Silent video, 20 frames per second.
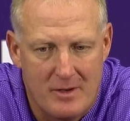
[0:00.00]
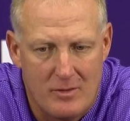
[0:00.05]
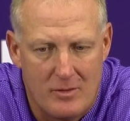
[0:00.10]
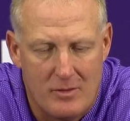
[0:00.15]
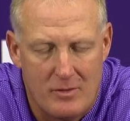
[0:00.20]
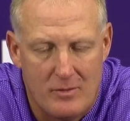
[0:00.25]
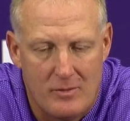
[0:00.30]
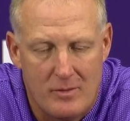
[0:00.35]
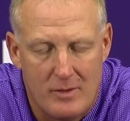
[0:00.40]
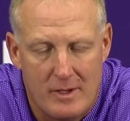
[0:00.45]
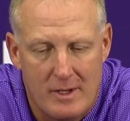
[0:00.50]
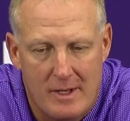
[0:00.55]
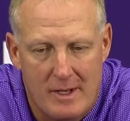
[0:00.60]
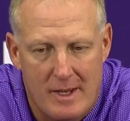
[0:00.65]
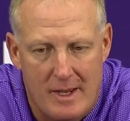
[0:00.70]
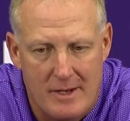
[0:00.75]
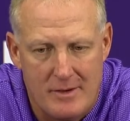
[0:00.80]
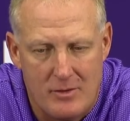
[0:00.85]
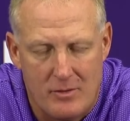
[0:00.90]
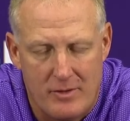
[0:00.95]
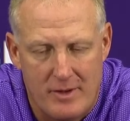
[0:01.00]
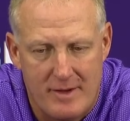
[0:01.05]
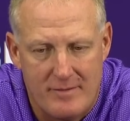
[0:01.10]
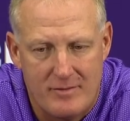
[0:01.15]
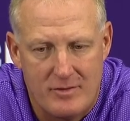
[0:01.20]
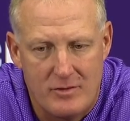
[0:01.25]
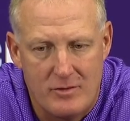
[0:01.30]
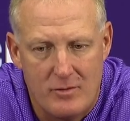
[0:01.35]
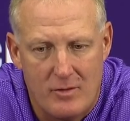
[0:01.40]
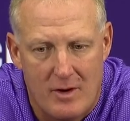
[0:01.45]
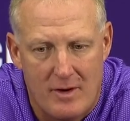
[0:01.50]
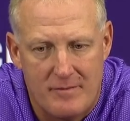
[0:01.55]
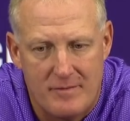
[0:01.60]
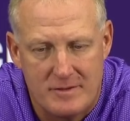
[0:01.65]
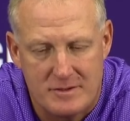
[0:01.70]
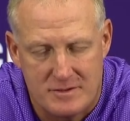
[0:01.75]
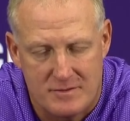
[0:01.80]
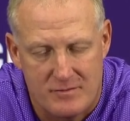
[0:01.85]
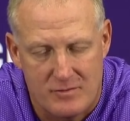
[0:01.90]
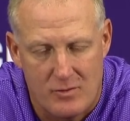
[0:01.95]
you know, I know they have a new
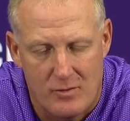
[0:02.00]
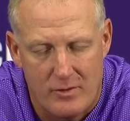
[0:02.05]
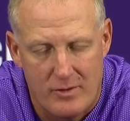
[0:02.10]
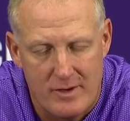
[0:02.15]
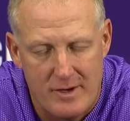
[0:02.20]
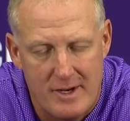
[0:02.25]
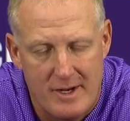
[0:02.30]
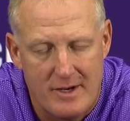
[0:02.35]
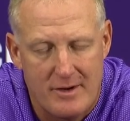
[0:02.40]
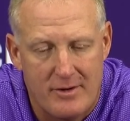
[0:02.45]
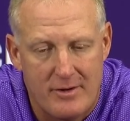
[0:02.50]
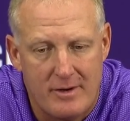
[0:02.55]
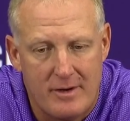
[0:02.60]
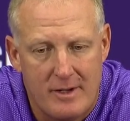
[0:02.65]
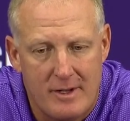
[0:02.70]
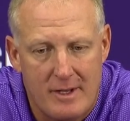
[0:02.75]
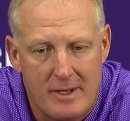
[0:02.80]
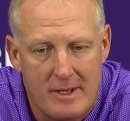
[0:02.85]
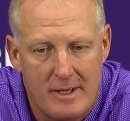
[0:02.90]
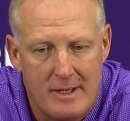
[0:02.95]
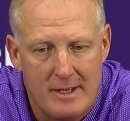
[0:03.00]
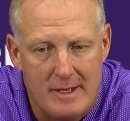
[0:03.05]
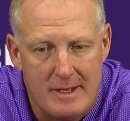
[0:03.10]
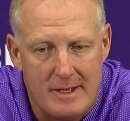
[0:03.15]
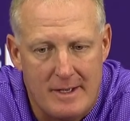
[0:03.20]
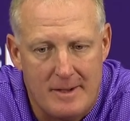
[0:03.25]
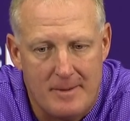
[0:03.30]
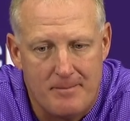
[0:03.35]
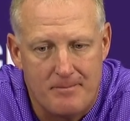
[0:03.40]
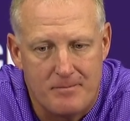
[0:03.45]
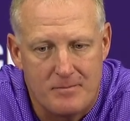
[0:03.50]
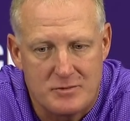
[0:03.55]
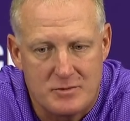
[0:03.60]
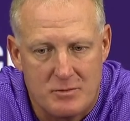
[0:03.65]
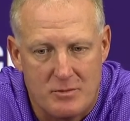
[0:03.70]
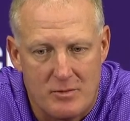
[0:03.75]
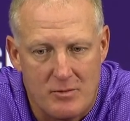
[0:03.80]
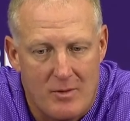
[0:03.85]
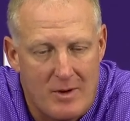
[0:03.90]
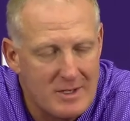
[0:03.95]
offensive coordinator. Um, so
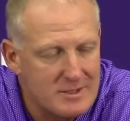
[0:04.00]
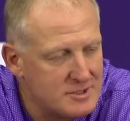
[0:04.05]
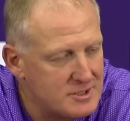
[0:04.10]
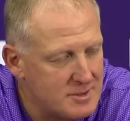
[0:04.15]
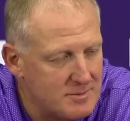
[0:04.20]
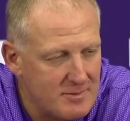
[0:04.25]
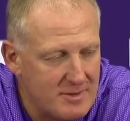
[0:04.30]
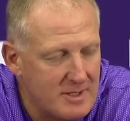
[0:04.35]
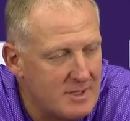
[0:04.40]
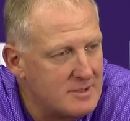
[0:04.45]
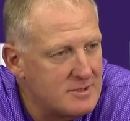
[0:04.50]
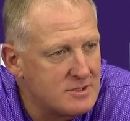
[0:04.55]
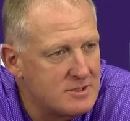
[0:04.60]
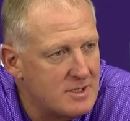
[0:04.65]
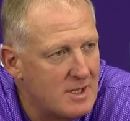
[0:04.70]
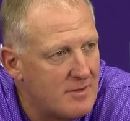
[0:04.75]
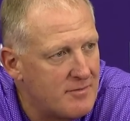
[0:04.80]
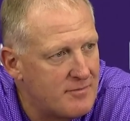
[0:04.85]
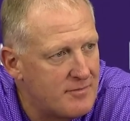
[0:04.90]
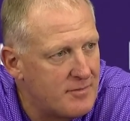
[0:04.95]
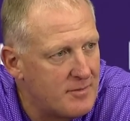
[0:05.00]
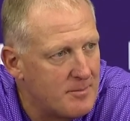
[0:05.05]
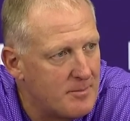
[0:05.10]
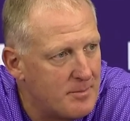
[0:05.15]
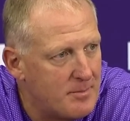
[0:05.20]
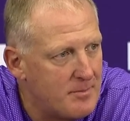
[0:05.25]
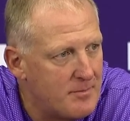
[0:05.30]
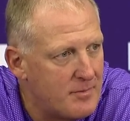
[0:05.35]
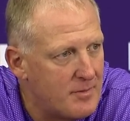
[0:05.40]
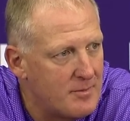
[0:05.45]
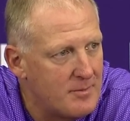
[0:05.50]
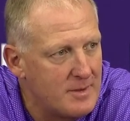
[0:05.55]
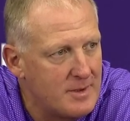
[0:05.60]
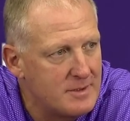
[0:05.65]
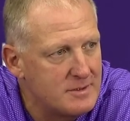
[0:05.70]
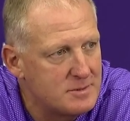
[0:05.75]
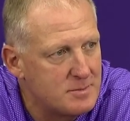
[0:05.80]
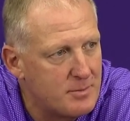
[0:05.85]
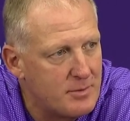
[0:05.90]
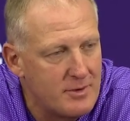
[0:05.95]
we watched some of his stuff from from
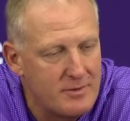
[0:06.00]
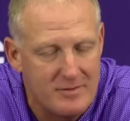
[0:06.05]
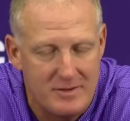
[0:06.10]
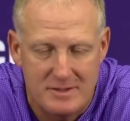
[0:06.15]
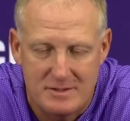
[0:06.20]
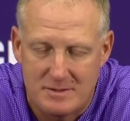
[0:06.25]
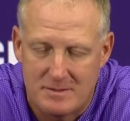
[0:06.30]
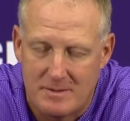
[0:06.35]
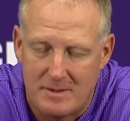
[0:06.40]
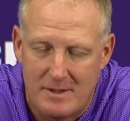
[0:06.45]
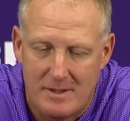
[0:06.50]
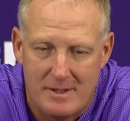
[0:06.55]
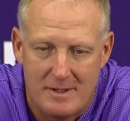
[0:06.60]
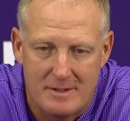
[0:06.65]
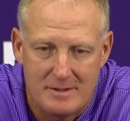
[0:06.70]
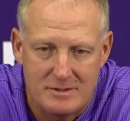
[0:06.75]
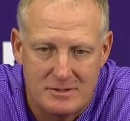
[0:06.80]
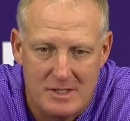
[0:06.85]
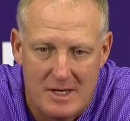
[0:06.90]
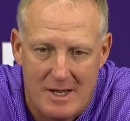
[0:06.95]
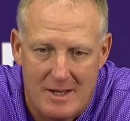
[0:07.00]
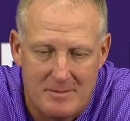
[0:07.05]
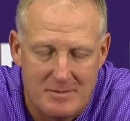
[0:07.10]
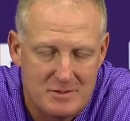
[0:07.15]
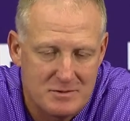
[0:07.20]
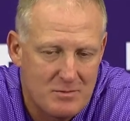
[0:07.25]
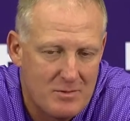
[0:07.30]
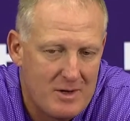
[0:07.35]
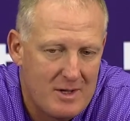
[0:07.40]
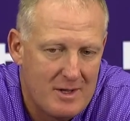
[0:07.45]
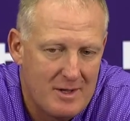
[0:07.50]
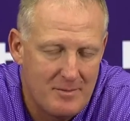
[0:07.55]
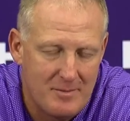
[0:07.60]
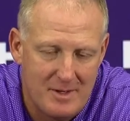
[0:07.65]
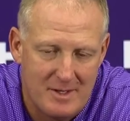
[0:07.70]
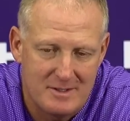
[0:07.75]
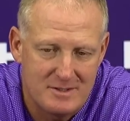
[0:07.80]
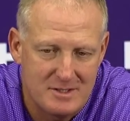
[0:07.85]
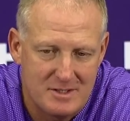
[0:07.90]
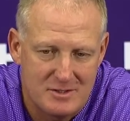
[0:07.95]
his previous uh, job as well. I
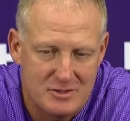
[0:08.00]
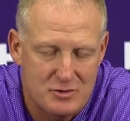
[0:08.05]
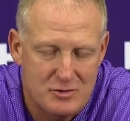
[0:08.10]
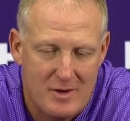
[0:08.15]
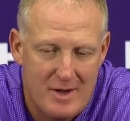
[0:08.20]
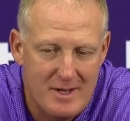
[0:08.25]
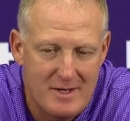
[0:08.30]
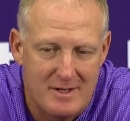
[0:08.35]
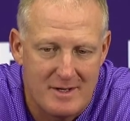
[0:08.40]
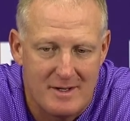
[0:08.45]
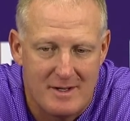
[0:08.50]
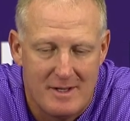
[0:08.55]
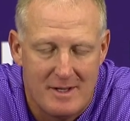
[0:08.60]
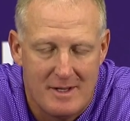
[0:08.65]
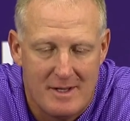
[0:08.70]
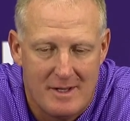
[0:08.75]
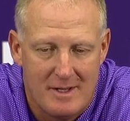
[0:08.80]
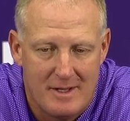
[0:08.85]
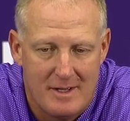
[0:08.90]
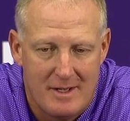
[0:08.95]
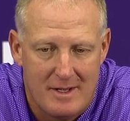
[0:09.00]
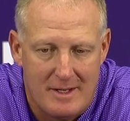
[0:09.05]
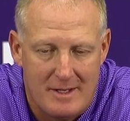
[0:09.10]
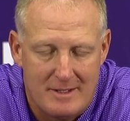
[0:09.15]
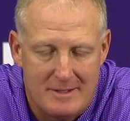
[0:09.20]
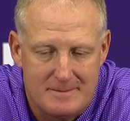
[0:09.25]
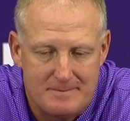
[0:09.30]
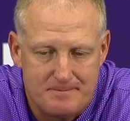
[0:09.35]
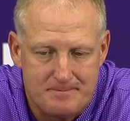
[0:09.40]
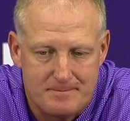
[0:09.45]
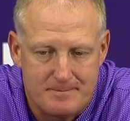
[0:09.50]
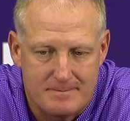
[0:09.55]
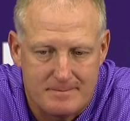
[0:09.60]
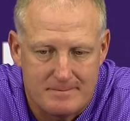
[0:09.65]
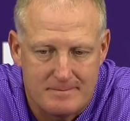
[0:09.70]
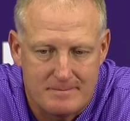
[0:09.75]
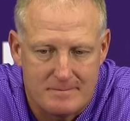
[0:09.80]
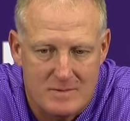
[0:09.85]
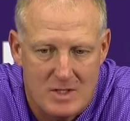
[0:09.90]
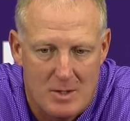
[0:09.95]
mean, it's just trying to um,
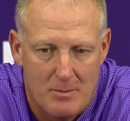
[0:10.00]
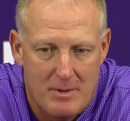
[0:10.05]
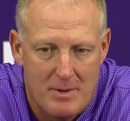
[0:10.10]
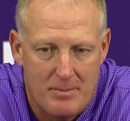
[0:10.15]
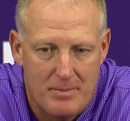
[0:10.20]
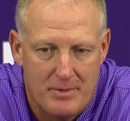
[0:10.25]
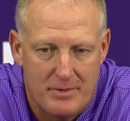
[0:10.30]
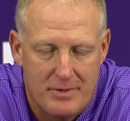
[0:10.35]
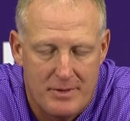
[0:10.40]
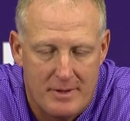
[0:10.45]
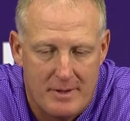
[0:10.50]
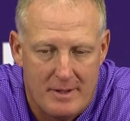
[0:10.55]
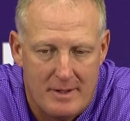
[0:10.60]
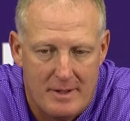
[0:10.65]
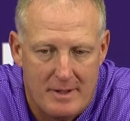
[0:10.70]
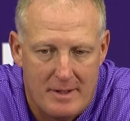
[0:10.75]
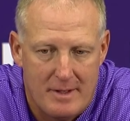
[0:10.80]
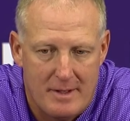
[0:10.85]
come up with a